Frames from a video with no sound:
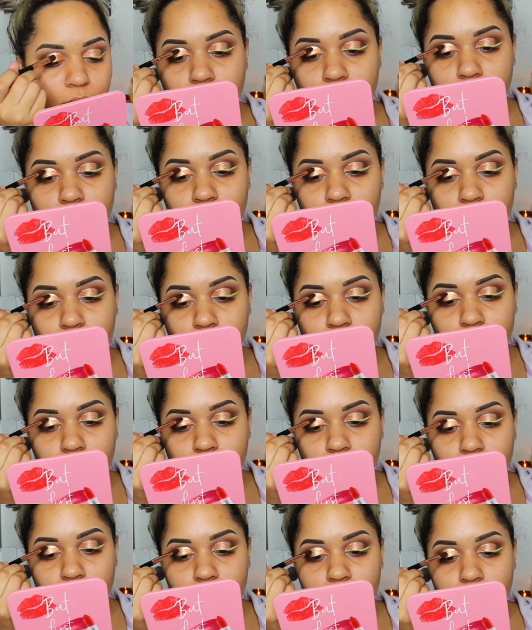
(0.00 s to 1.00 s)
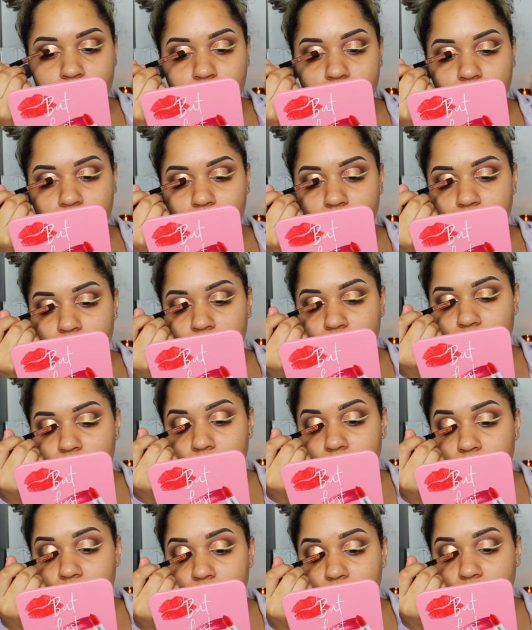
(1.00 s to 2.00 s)

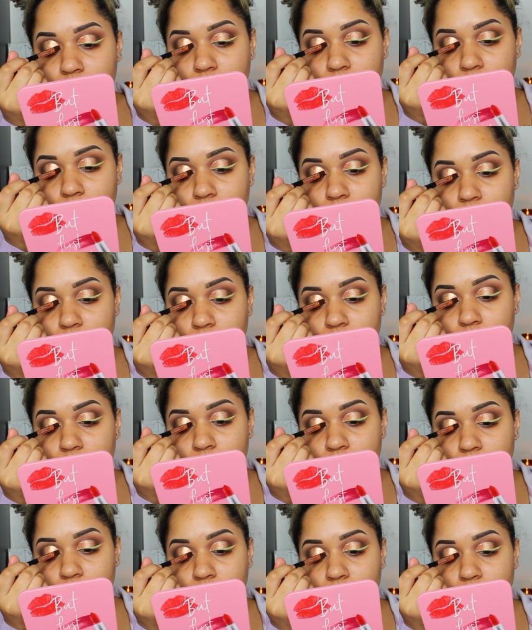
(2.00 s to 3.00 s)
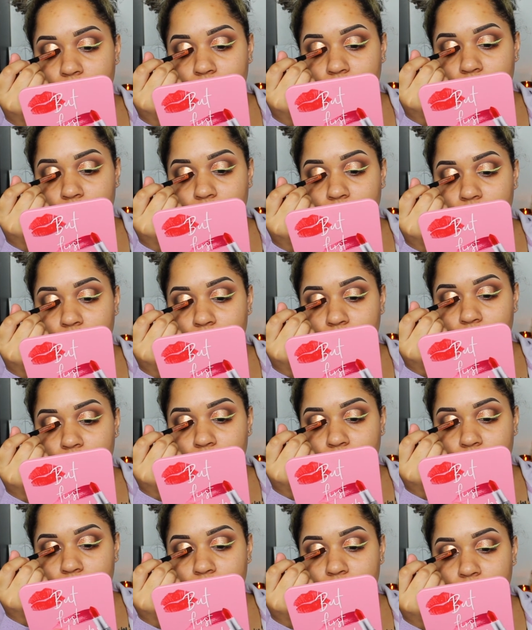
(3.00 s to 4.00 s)

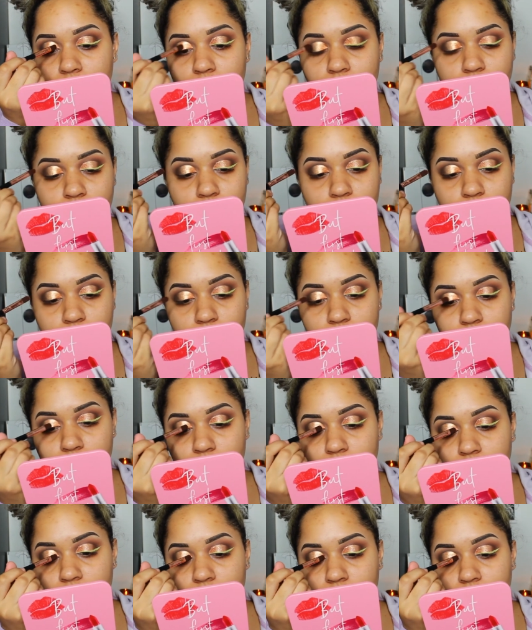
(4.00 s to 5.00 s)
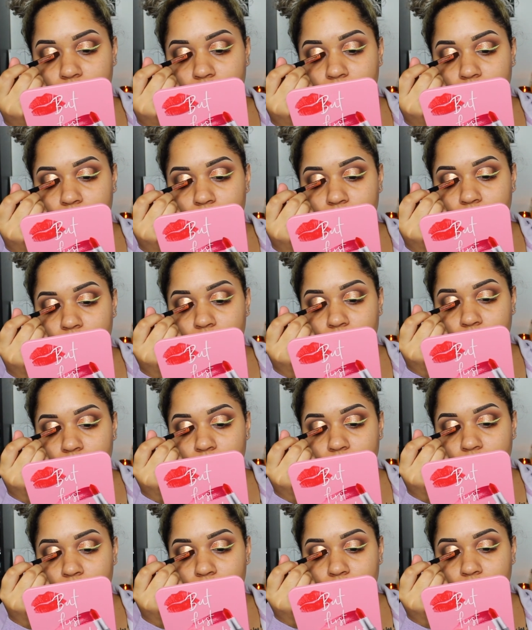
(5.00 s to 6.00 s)

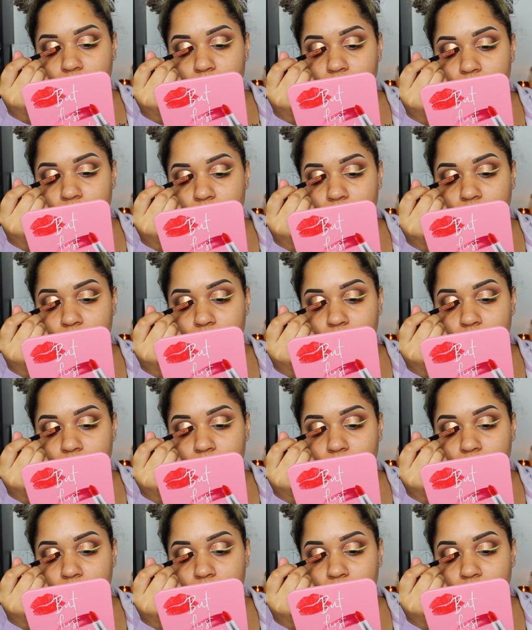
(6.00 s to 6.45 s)
(silence)